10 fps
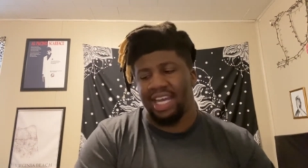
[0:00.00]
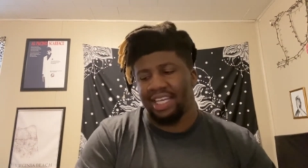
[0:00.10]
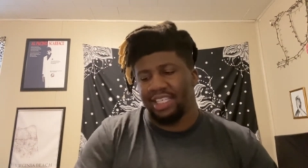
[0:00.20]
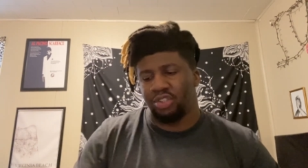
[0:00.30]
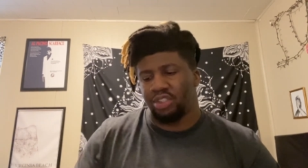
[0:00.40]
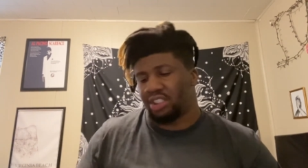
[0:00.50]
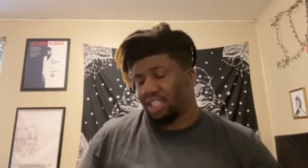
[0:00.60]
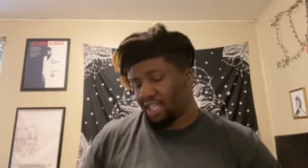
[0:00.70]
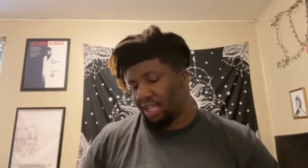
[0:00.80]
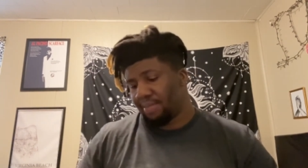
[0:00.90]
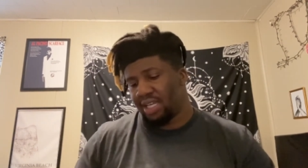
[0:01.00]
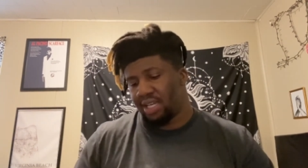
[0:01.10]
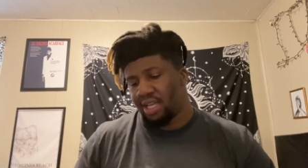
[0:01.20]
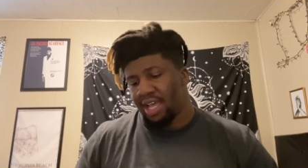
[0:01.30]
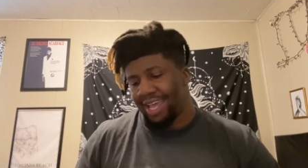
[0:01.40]
I guess you just say M N
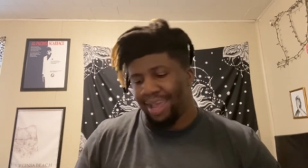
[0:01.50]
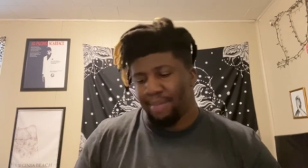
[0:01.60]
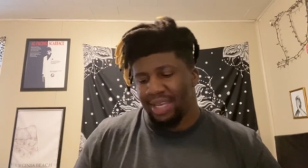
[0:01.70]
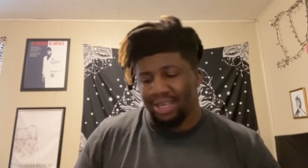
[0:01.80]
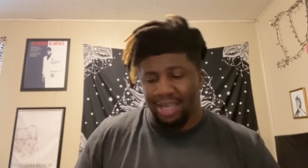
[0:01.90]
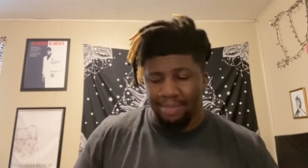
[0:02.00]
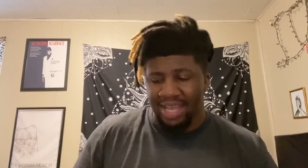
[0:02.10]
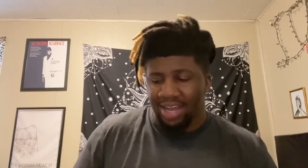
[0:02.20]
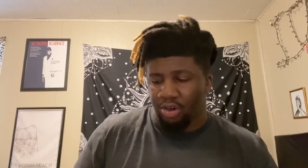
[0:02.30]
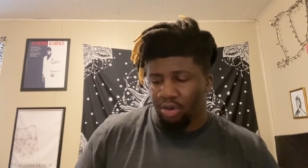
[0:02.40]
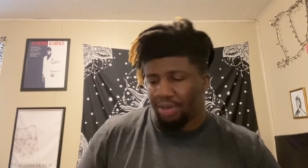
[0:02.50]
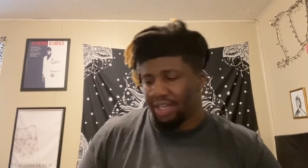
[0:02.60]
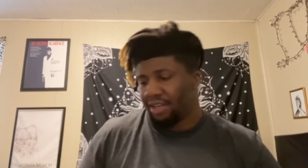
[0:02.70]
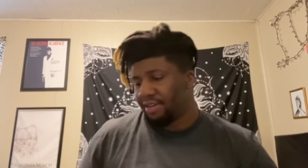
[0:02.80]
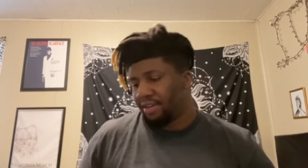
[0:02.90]
M L or
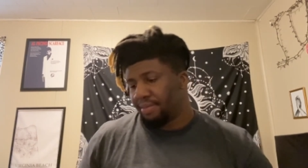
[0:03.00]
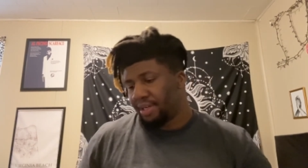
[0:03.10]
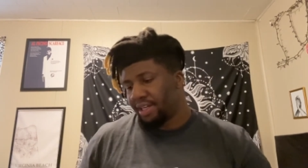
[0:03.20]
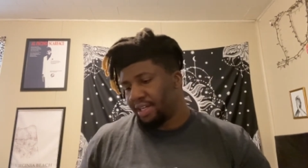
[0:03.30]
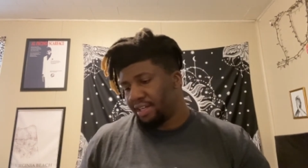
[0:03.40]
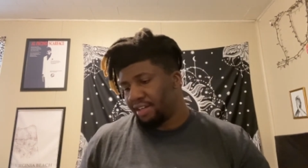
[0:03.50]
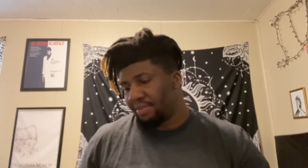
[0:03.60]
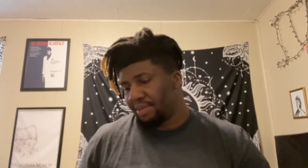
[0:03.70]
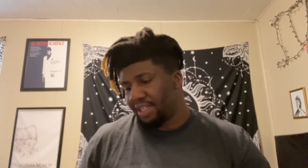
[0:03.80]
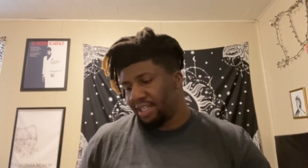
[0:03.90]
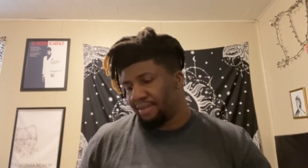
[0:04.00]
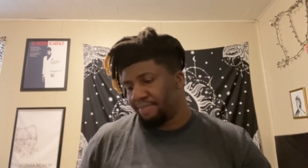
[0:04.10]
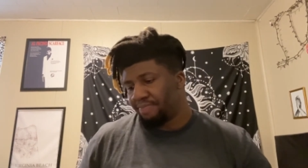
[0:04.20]
whatever. But uh, but yeah,